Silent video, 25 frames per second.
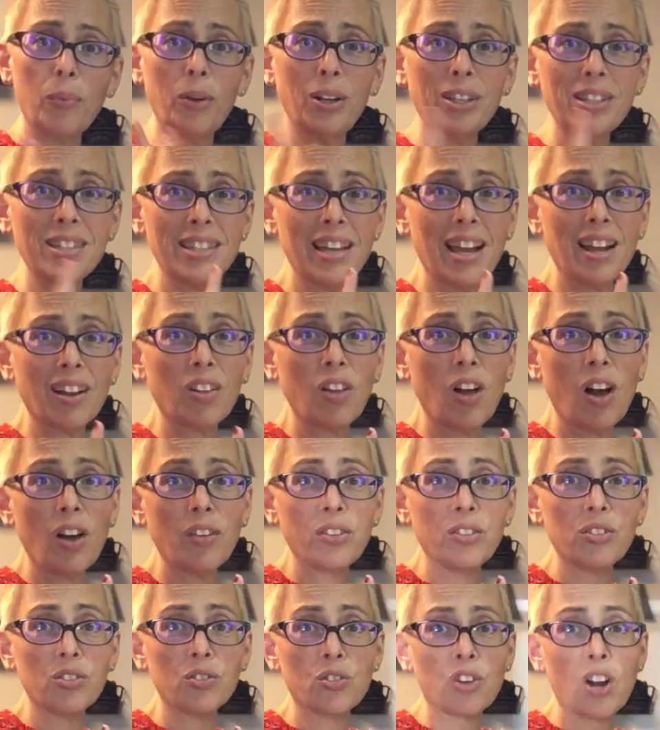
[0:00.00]
Once that cloth
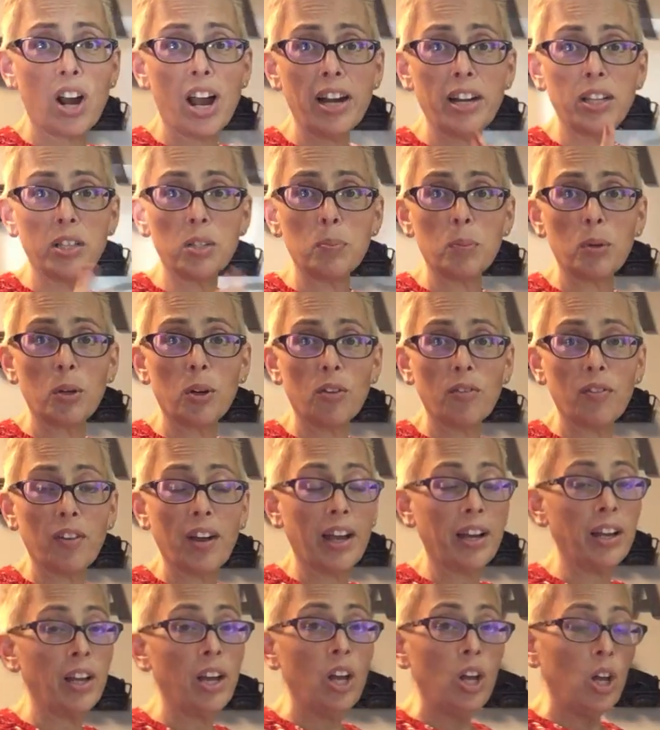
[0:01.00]
is dried, it's
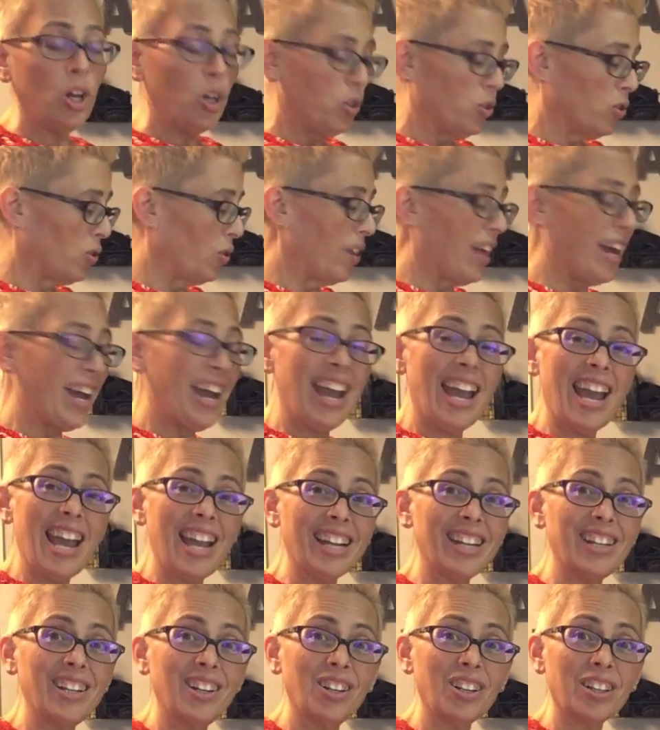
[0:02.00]
purified. So that
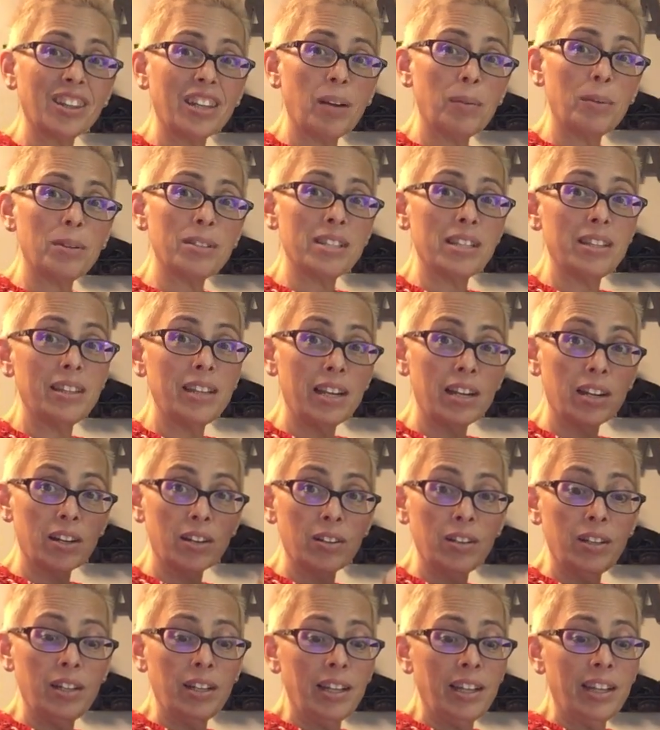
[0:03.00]
egg gunk that was in
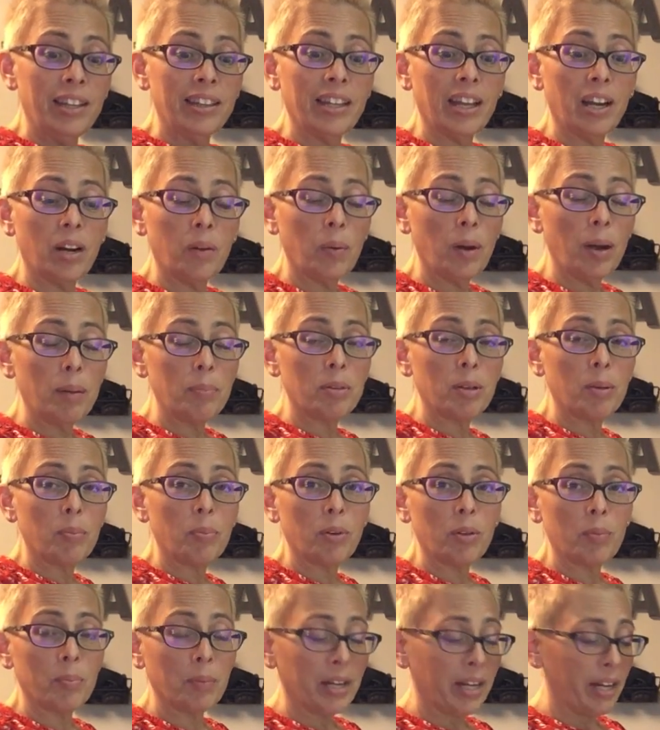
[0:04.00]
there that I wiped up
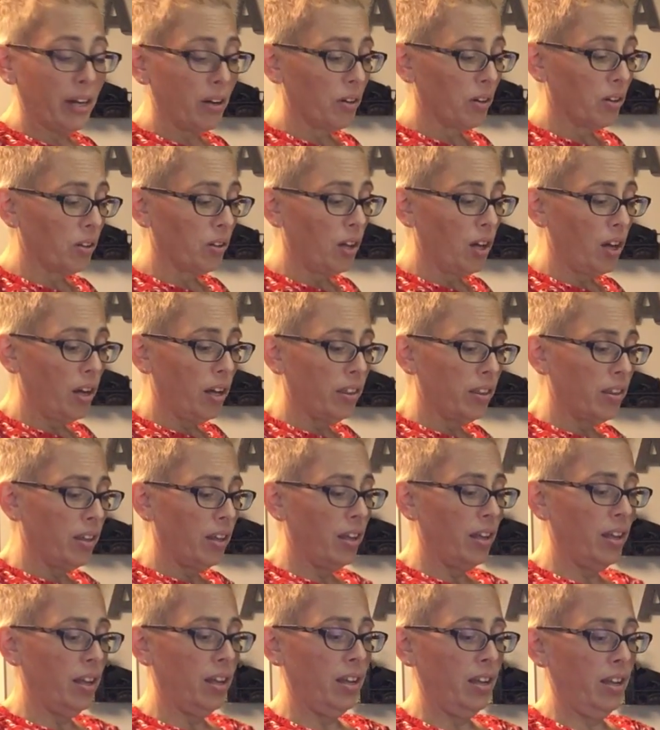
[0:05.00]
with the counter cloth,
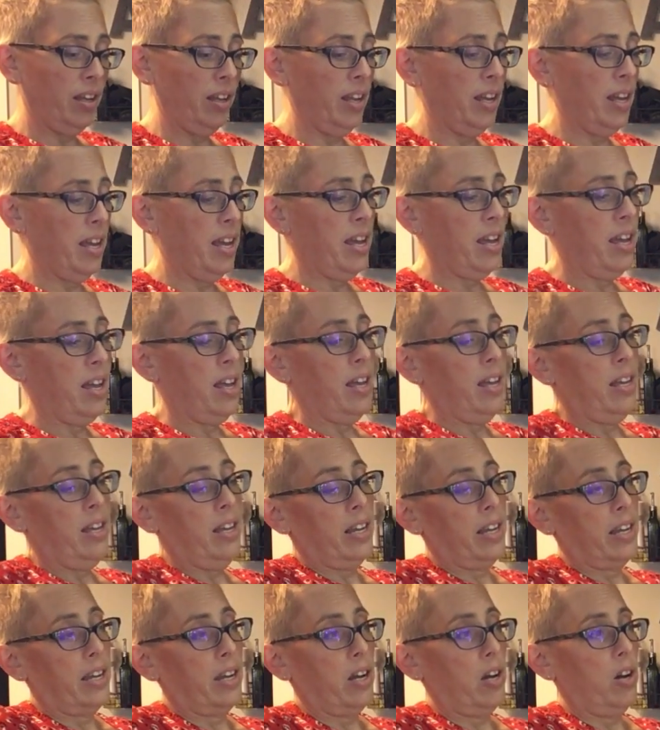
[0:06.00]

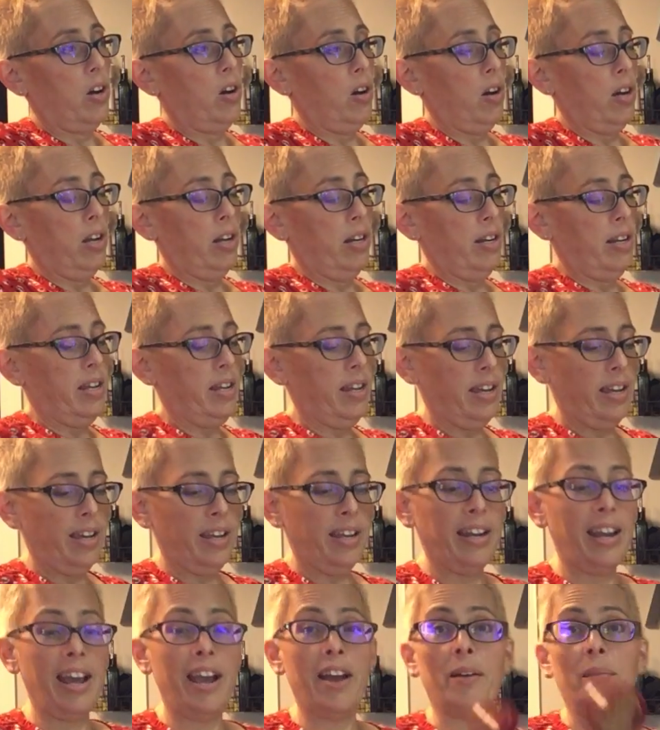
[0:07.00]
gone.
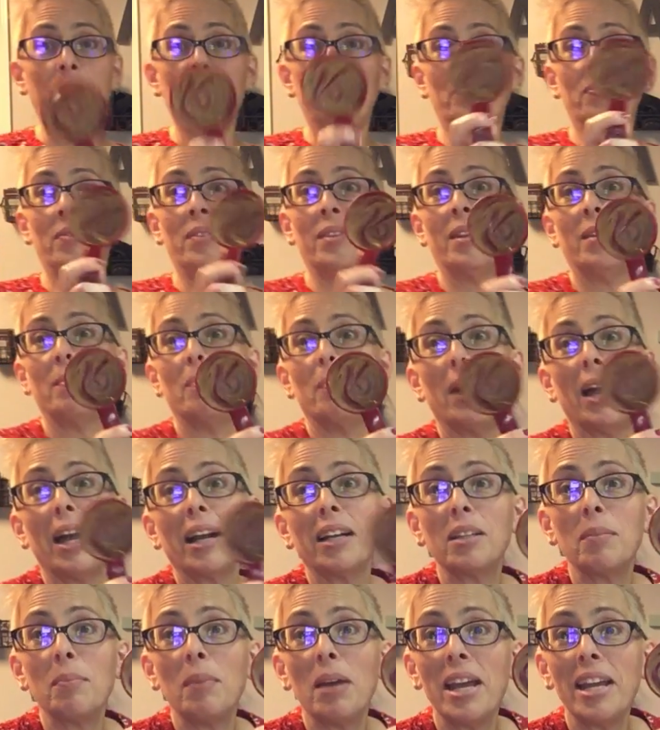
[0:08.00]
Now,
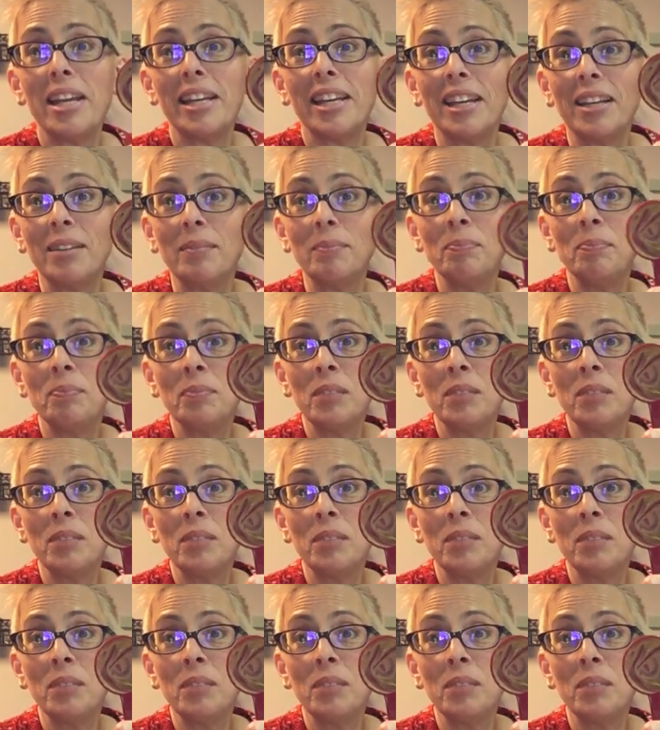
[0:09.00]
back to baking.